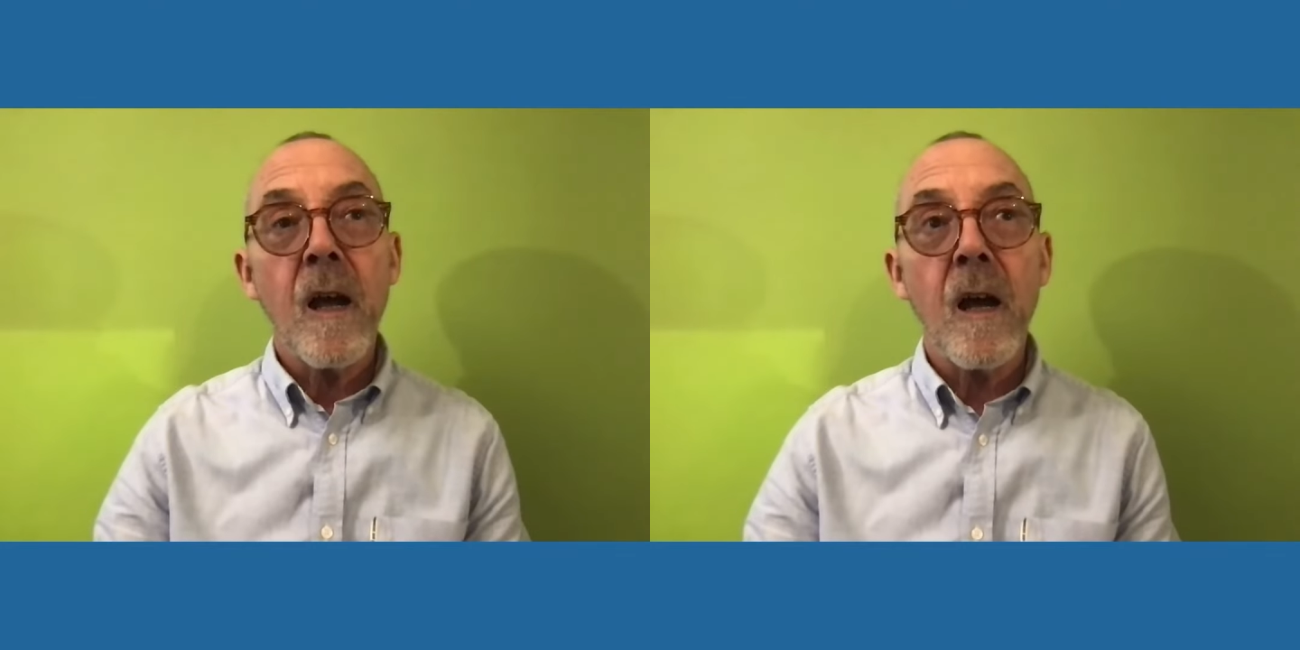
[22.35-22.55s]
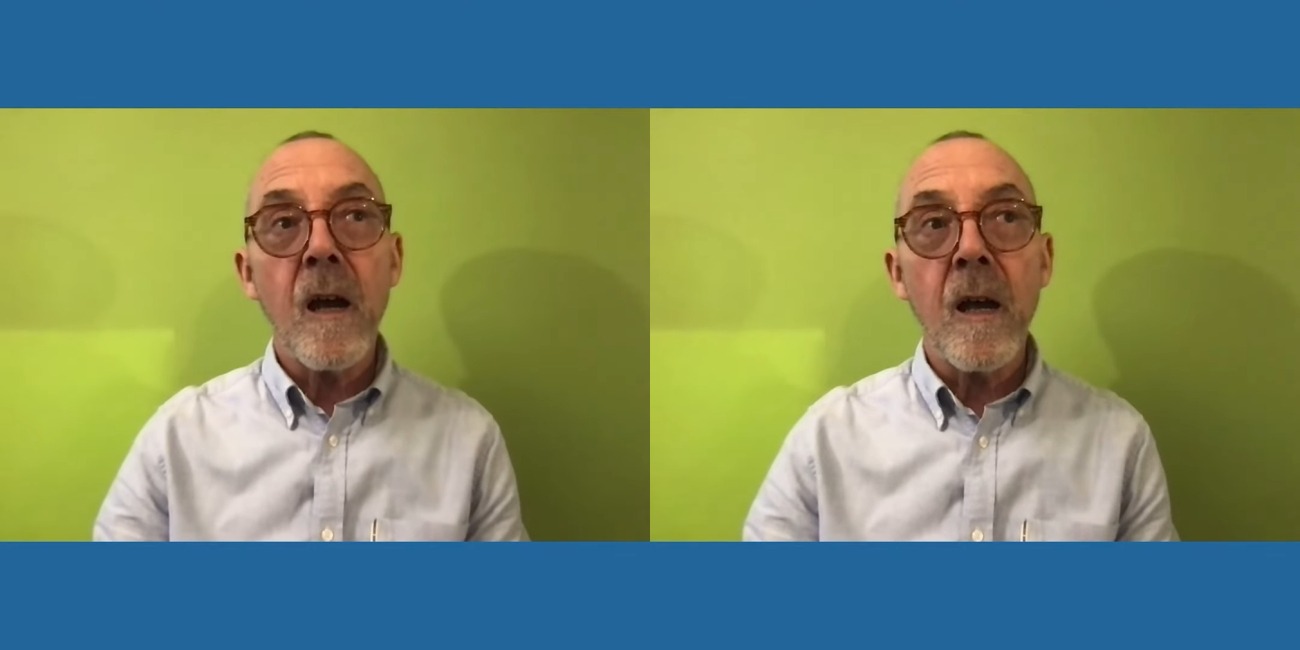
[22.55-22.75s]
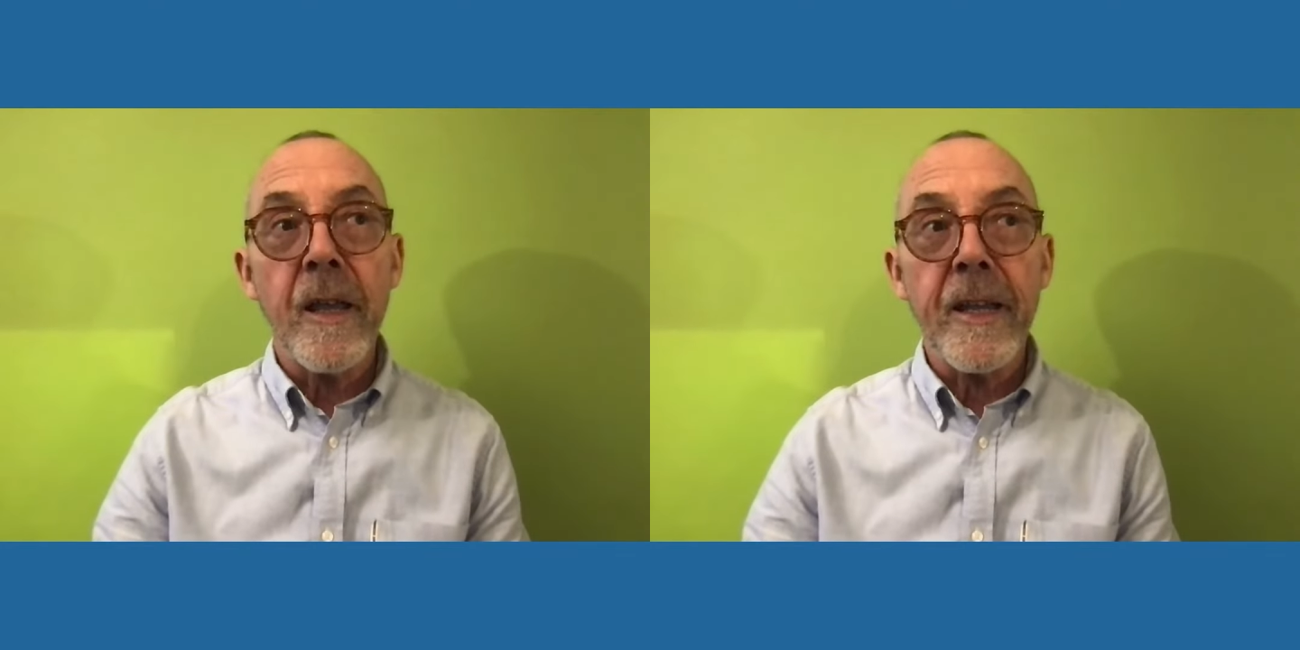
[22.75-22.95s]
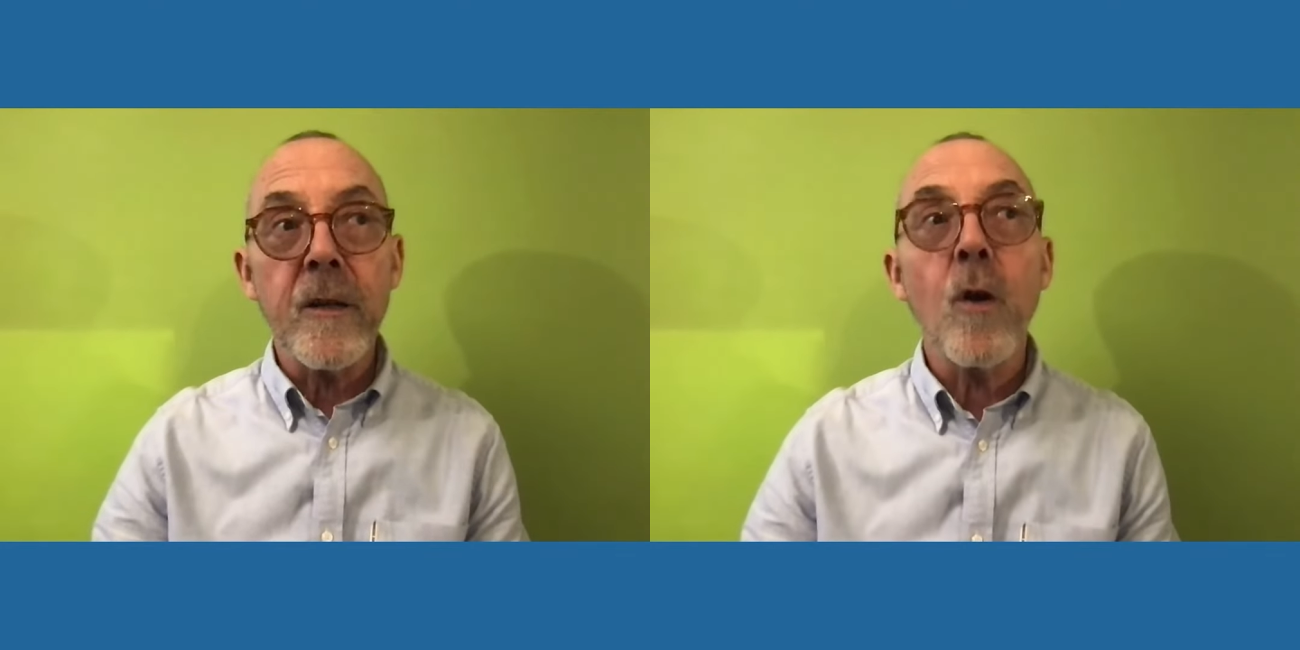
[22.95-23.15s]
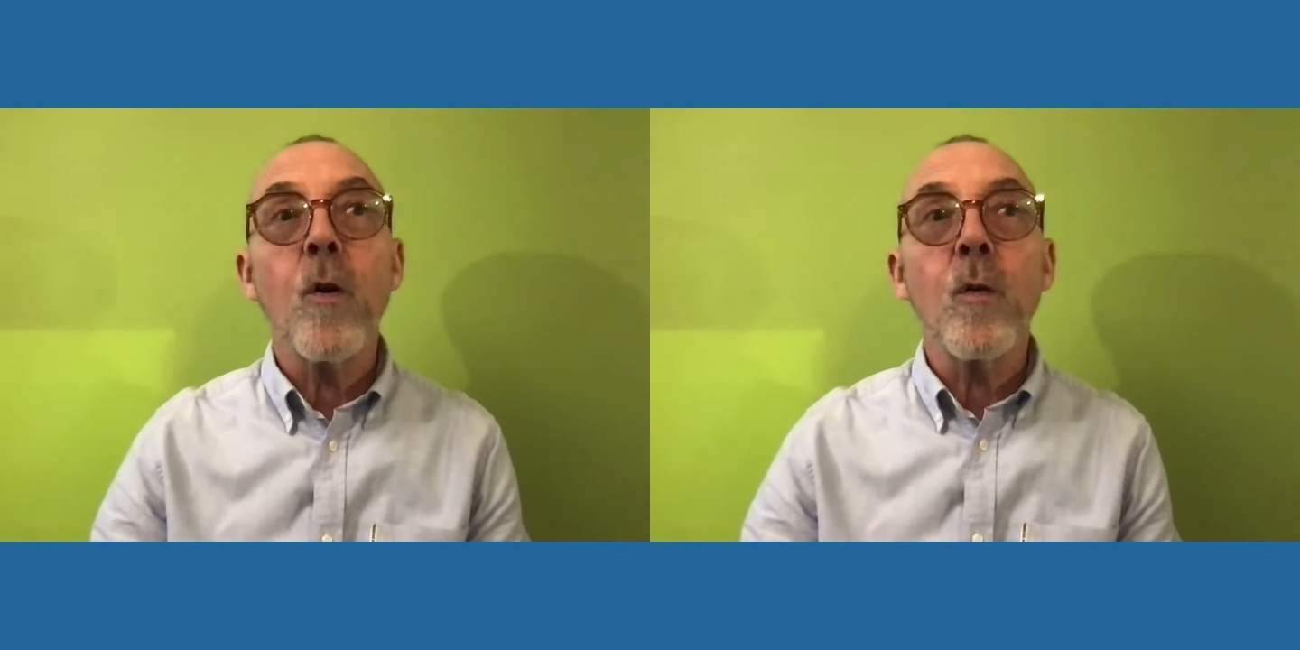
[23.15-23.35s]
He
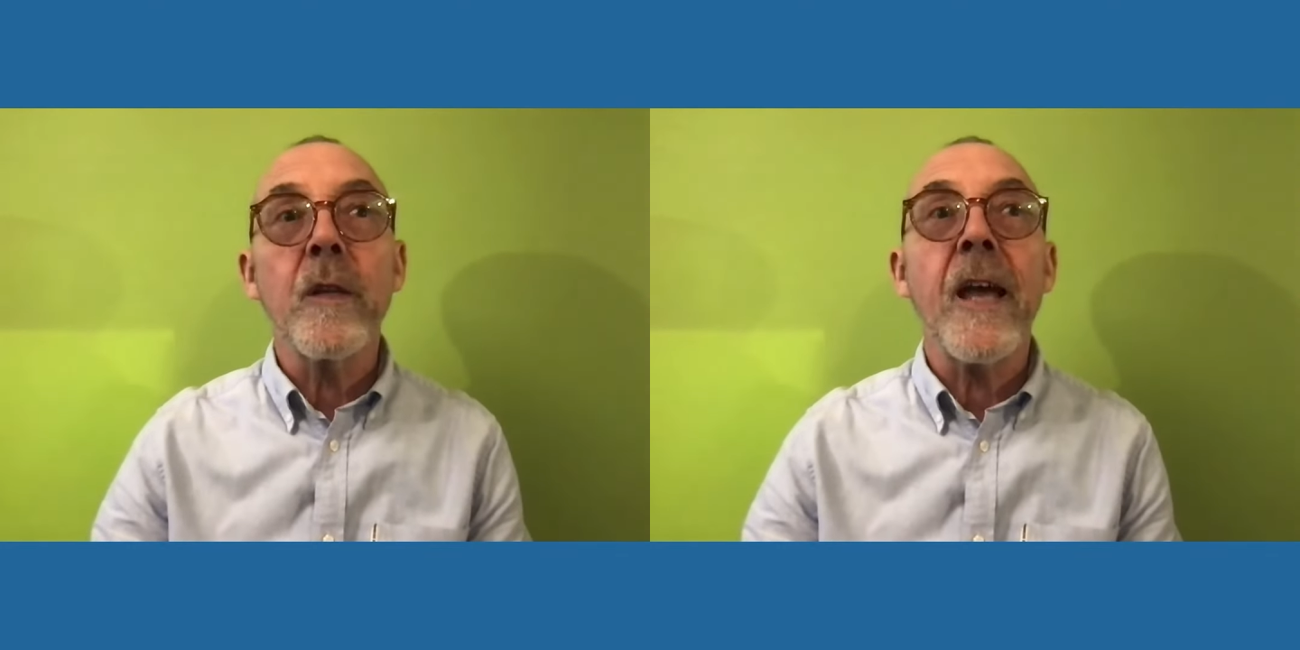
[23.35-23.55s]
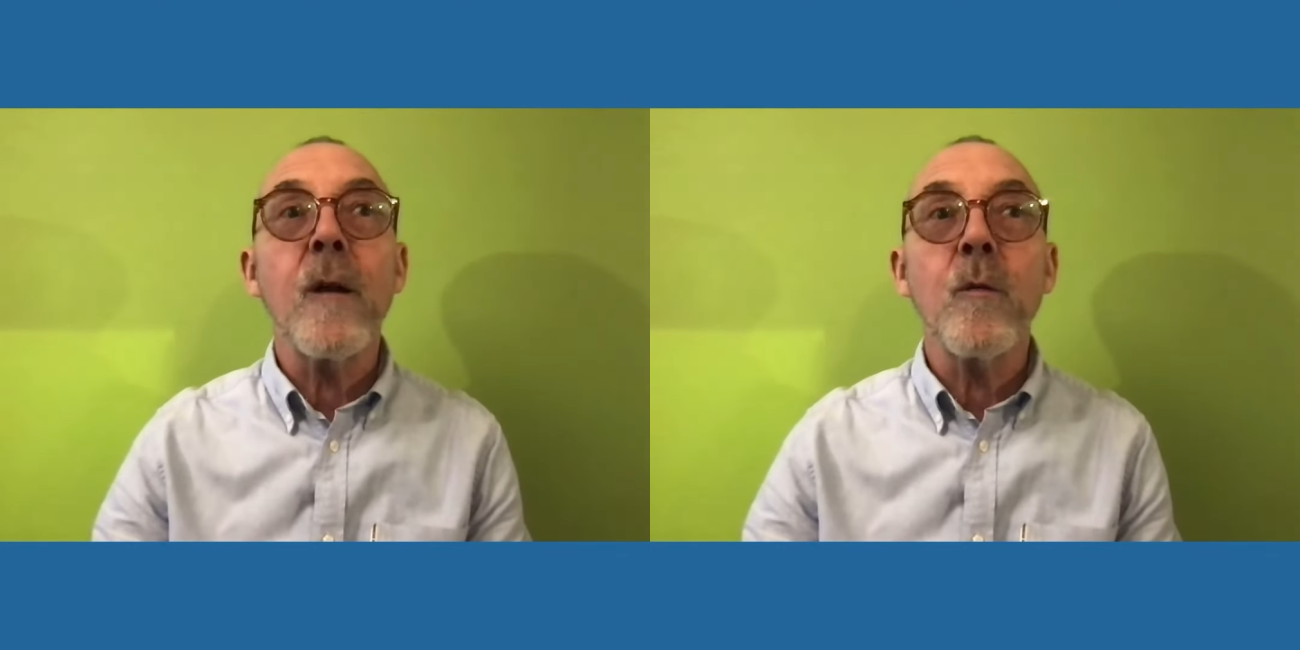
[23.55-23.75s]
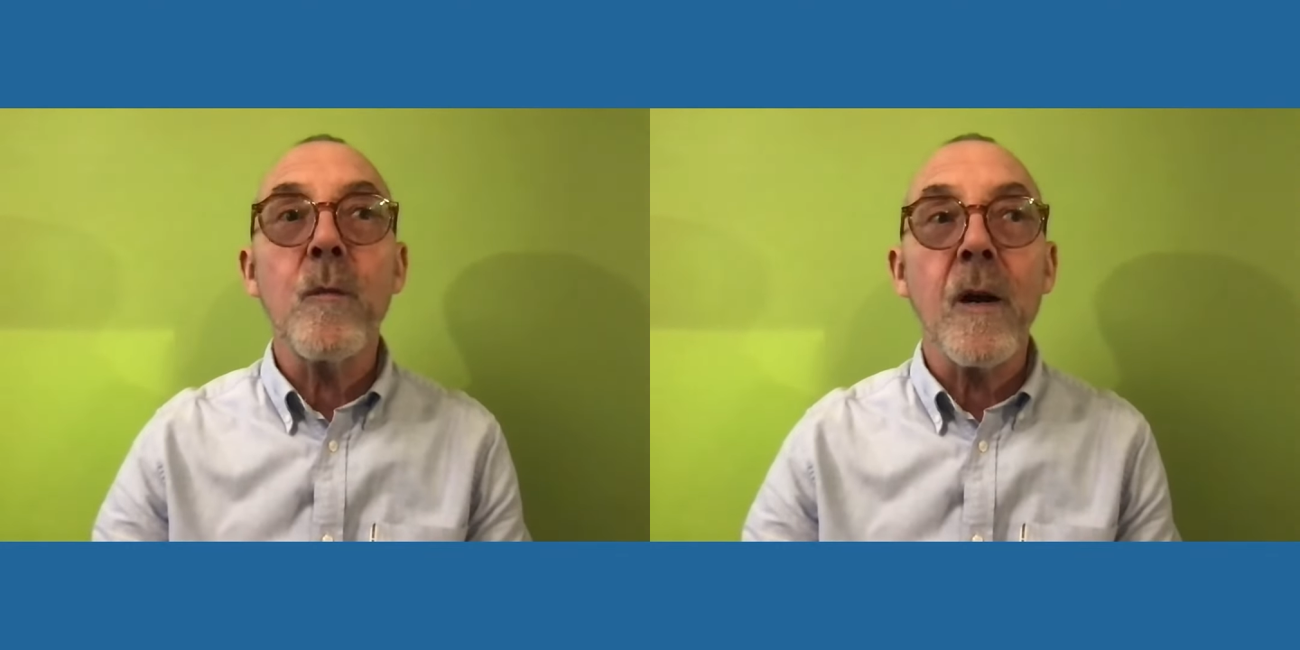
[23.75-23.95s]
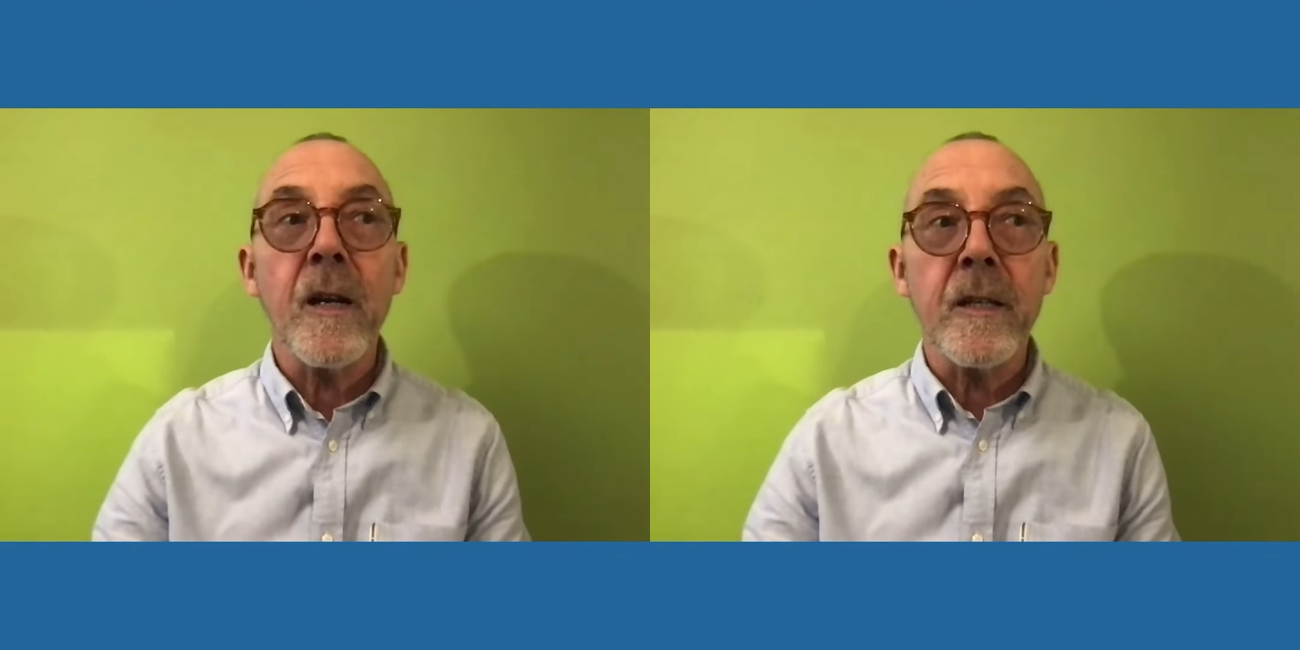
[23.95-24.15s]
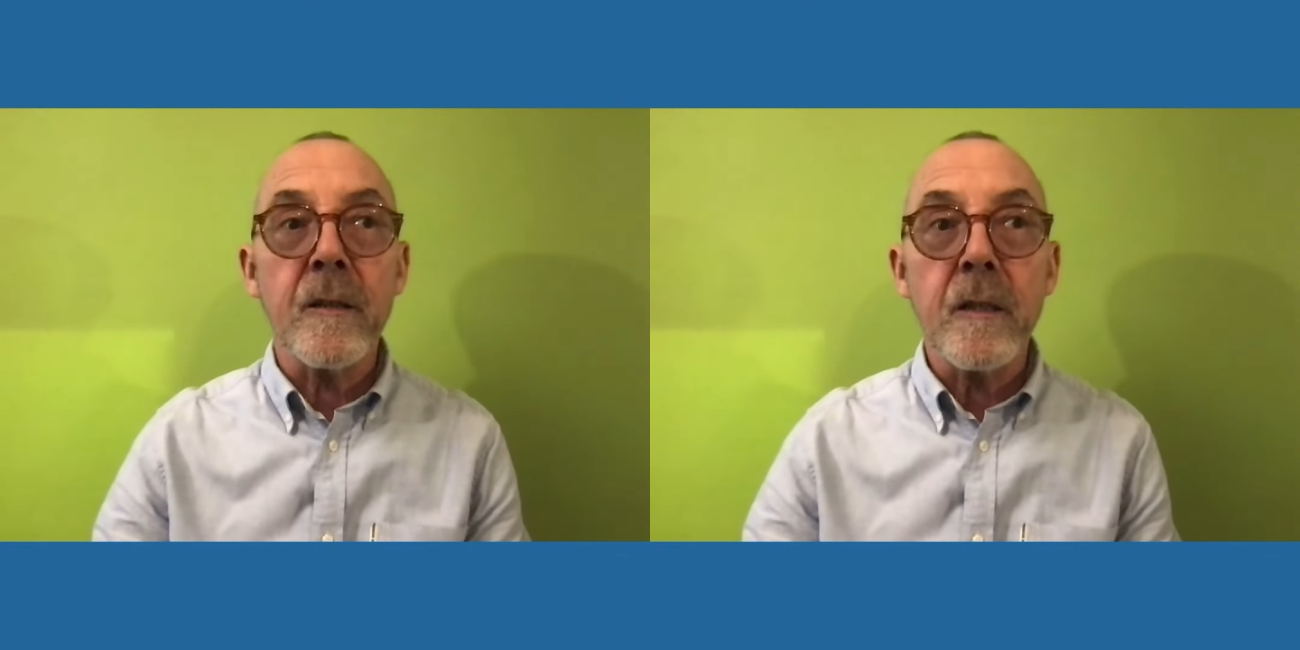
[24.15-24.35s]
not only helped the
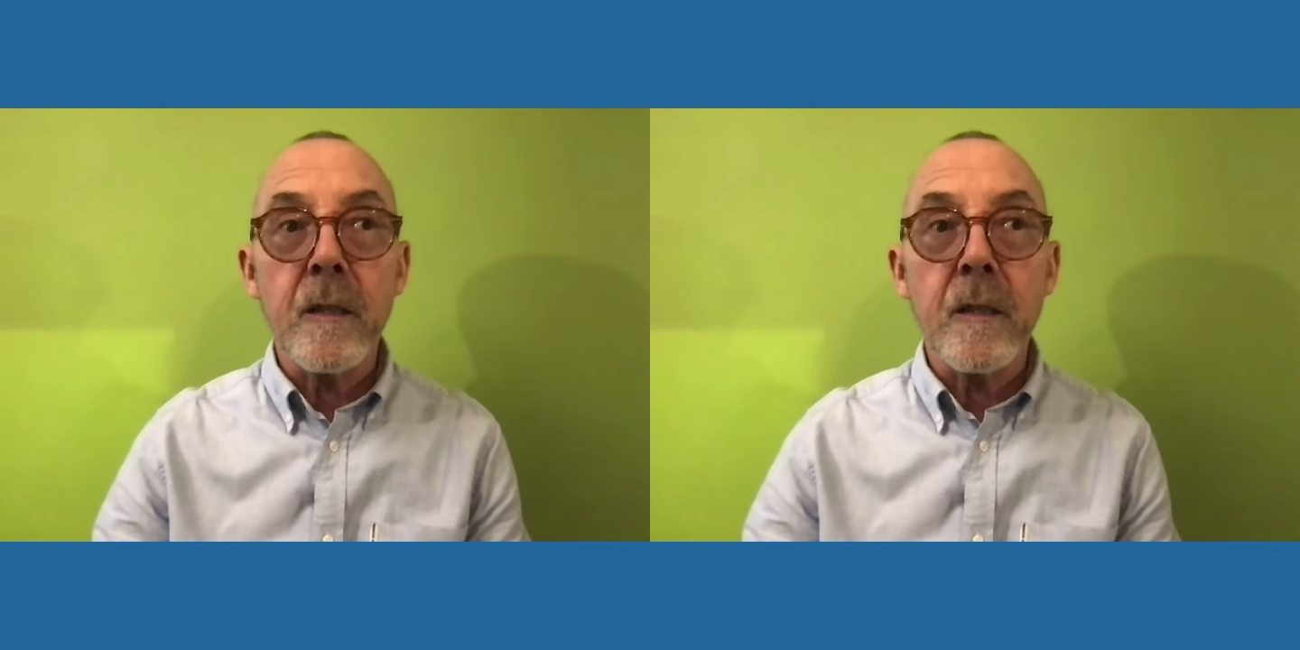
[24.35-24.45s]
mining